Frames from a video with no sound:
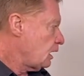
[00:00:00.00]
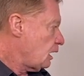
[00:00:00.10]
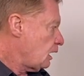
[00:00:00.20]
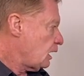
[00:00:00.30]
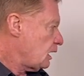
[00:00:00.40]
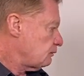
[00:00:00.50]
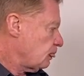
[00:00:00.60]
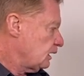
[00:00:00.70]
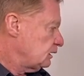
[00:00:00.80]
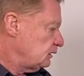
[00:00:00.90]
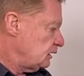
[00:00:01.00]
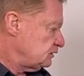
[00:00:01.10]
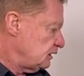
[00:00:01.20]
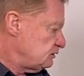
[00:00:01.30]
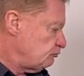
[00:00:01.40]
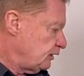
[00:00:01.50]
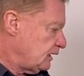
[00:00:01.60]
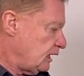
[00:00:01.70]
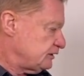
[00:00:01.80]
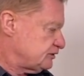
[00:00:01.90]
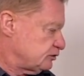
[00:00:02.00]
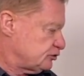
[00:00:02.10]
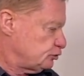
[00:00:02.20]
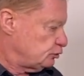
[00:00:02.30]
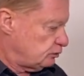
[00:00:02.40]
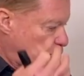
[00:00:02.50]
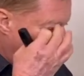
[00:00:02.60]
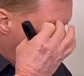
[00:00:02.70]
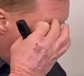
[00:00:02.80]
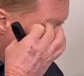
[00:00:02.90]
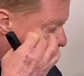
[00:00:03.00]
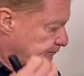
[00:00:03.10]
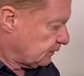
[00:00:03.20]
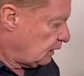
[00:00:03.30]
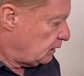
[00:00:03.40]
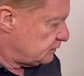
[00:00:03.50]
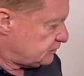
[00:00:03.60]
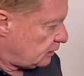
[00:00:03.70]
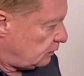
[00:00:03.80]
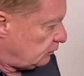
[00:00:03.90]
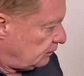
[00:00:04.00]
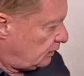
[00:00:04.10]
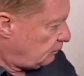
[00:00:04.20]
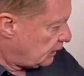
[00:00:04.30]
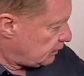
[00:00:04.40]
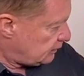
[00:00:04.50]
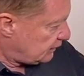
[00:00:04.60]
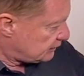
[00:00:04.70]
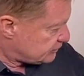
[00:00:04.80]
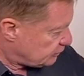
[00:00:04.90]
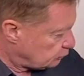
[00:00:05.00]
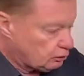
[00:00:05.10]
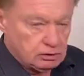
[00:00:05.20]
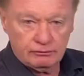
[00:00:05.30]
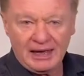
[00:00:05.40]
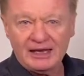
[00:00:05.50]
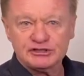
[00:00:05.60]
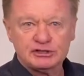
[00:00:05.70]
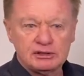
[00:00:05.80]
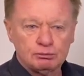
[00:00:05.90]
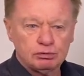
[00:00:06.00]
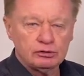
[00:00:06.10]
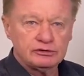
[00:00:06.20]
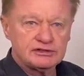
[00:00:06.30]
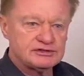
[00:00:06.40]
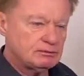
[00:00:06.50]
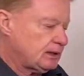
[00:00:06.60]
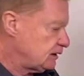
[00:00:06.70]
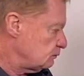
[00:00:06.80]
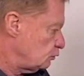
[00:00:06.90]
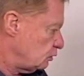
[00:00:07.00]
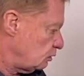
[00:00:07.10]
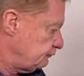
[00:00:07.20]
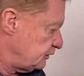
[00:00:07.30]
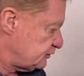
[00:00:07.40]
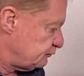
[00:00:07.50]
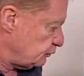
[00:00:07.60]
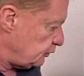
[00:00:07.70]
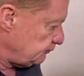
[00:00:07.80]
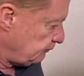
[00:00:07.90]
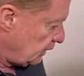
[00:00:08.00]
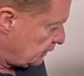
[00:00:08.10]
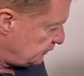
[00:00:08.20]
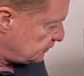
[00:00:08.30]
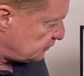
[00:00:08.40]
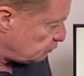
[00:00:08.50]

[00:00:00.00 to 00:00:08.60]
Now, in regards to sewer and water, so here we go. Now, that's the lot. I've hatched it in blue just to make it more obvious for you. This is